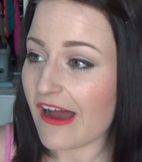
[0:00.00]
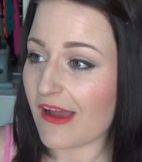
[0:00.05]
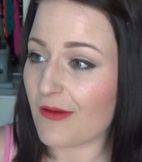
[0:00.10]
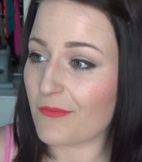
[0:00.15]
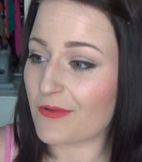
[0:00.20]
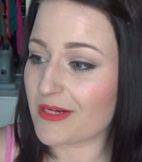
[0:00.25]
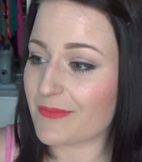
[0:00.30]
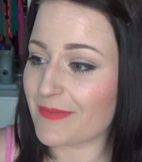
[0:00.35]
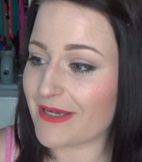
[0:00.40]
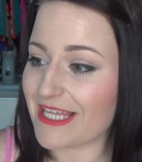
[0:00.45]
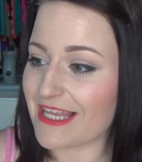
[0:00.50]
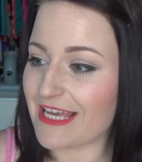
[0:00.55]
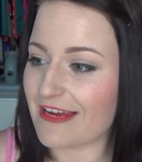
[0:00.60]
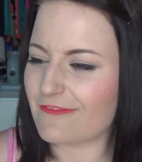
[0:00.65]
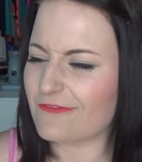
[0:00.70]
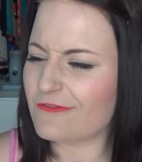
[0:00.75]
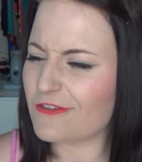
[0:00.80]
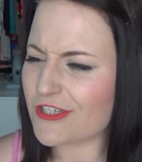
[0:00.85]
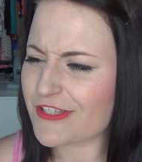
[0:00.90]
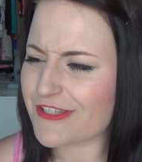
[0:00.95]
I want to be
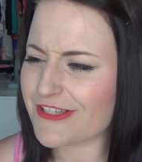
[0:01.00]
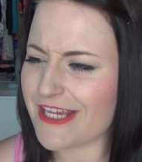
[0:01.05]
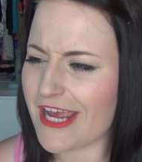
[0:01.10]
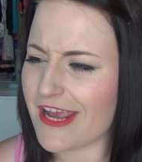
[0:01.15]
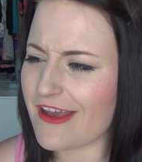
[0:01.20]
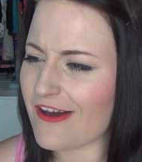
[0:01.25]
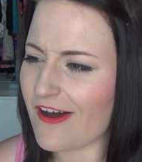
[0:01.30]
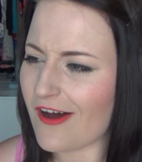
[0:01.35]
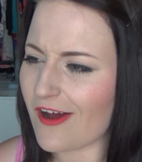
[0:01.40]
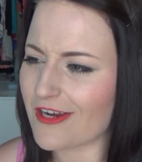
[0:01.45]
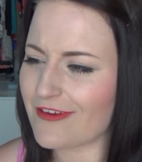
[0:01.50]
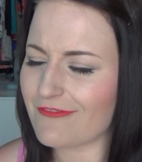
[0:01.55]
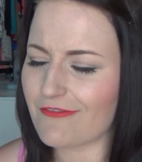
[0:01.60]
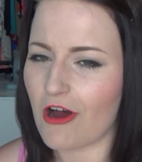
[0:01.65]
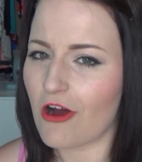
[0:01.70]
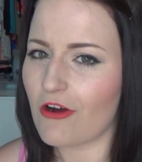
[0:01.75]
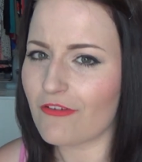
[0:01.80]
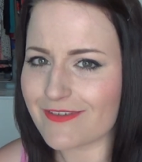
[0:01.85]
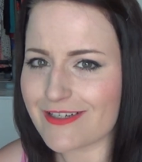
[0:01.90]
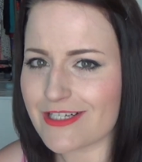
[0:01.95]
that rustic kind of
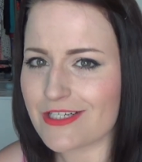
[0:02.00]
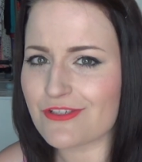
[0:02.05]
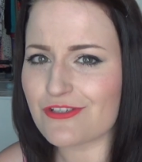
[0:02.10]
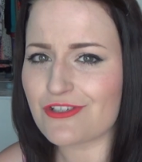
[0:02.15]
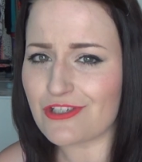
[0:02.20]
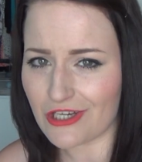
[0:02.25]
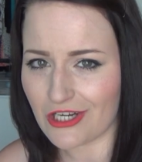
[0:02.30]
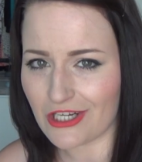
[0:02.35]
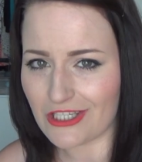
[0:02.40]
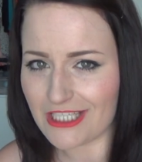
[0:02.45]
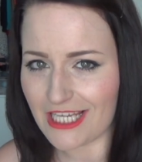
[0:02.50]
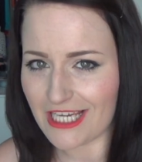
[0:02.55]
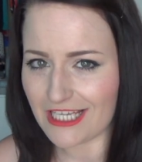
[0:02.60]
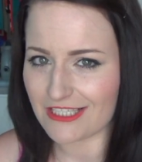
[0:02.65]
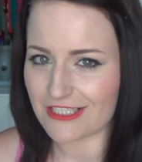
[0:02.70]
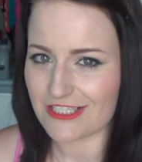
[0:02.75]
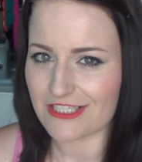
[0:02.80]
orange colour,